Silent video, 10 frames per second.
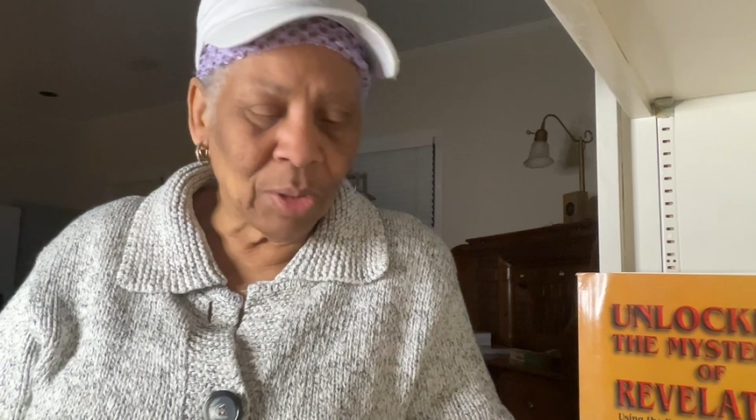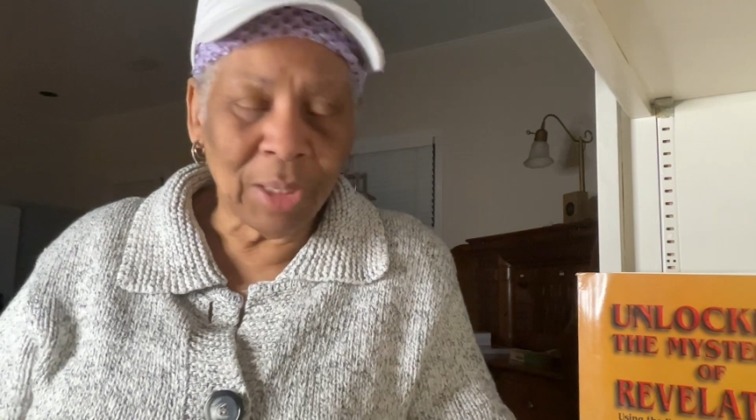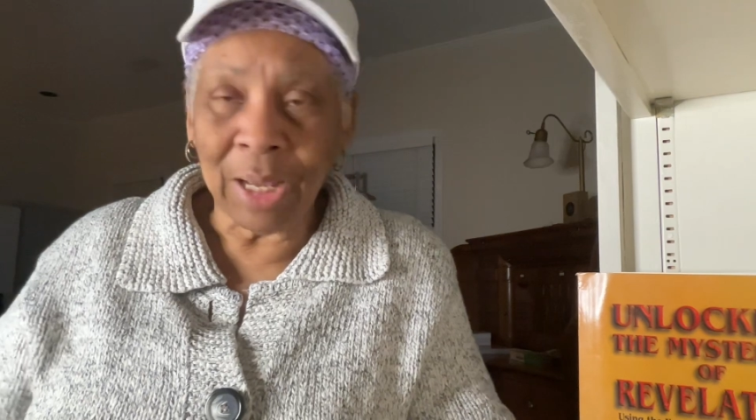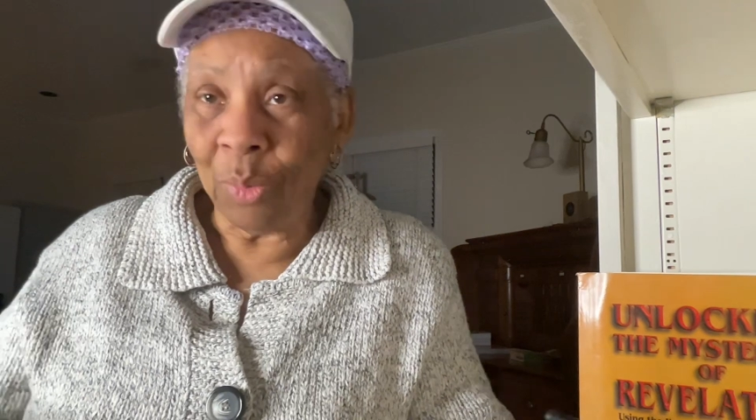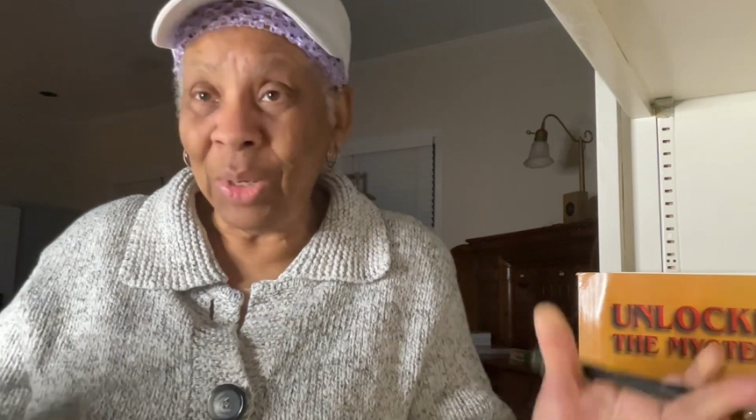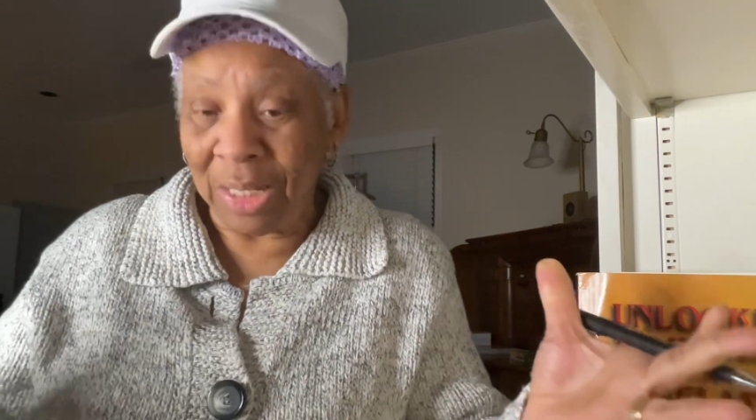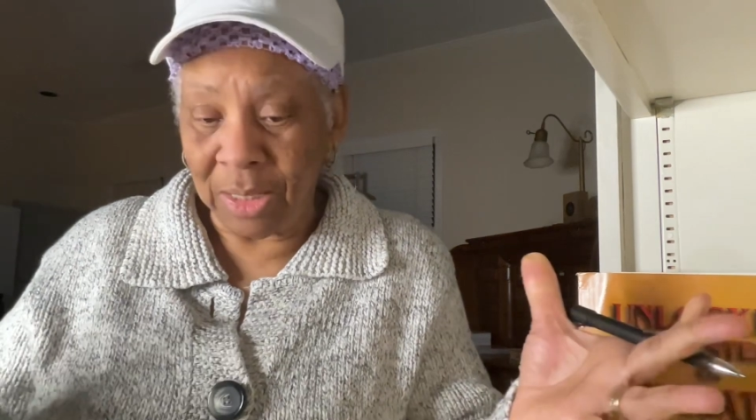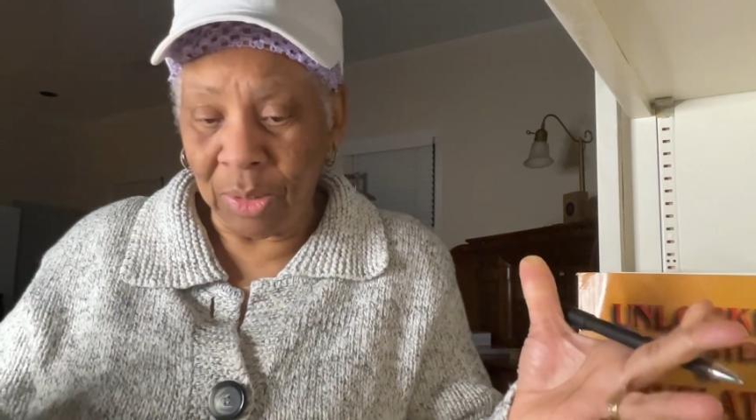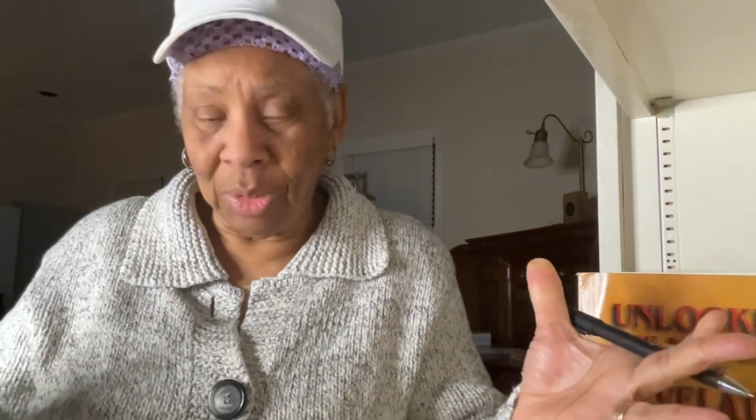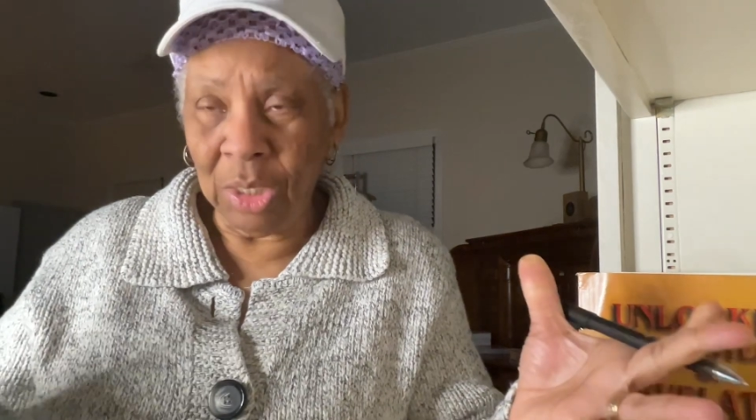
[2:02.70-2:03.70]
like
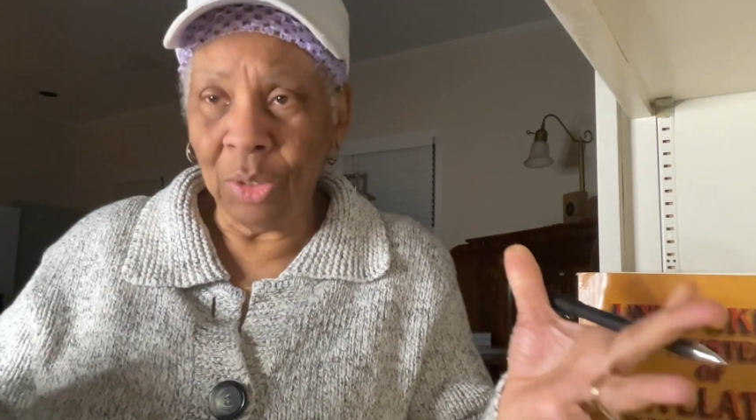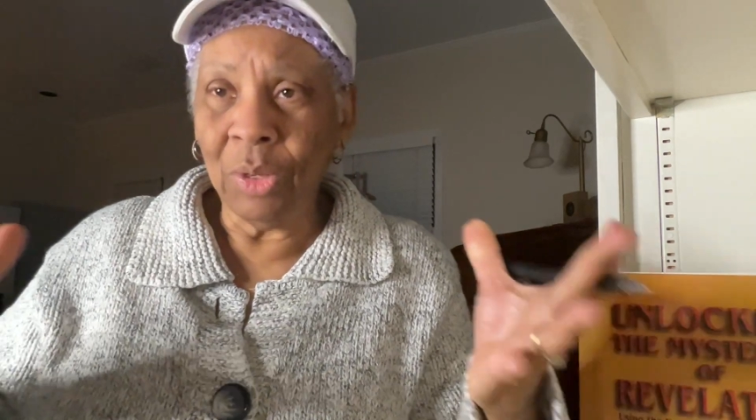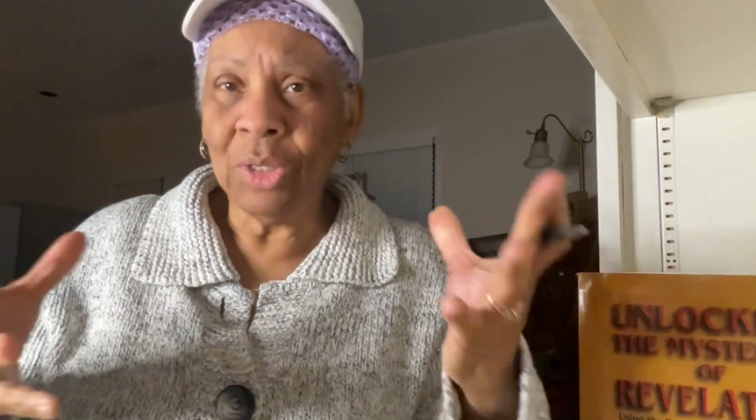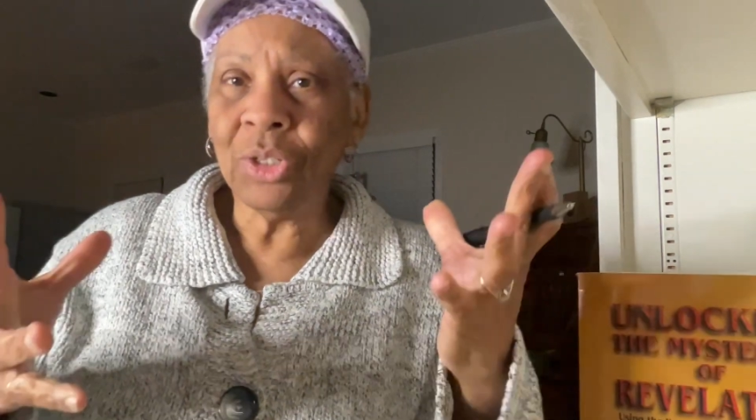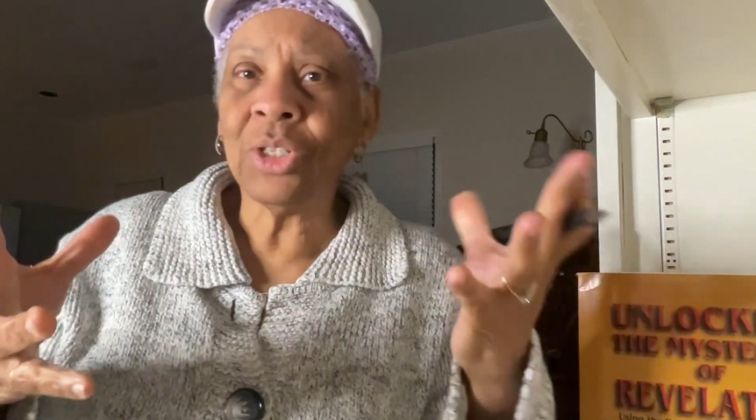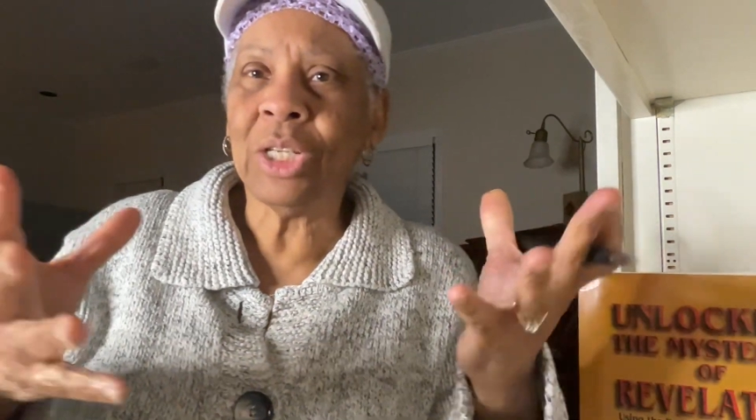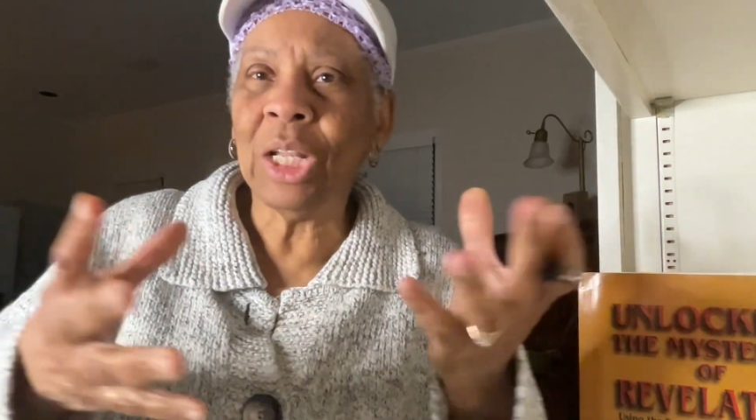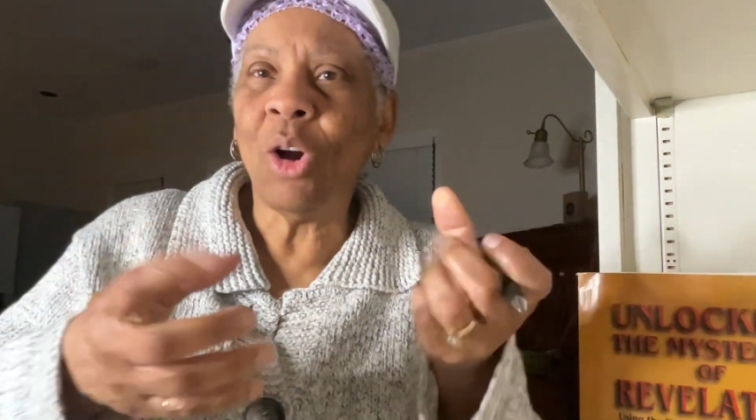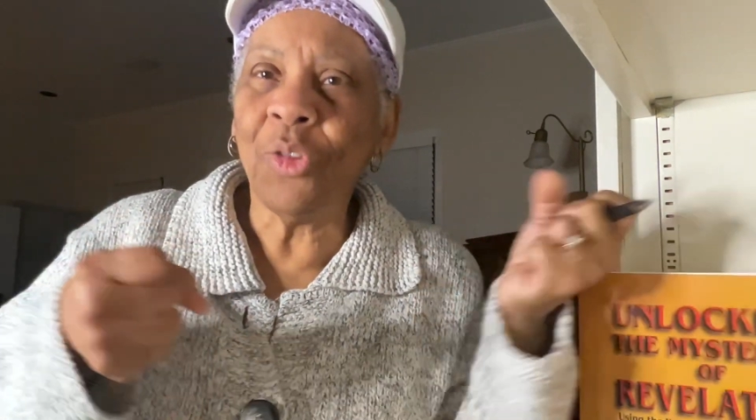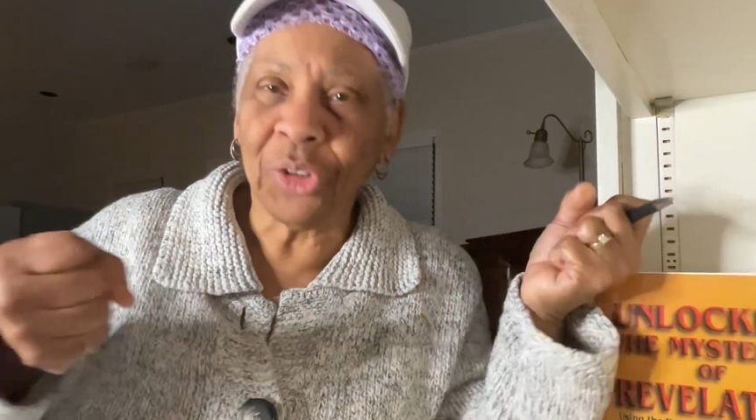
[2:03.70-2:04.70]
wheat, you know, just get all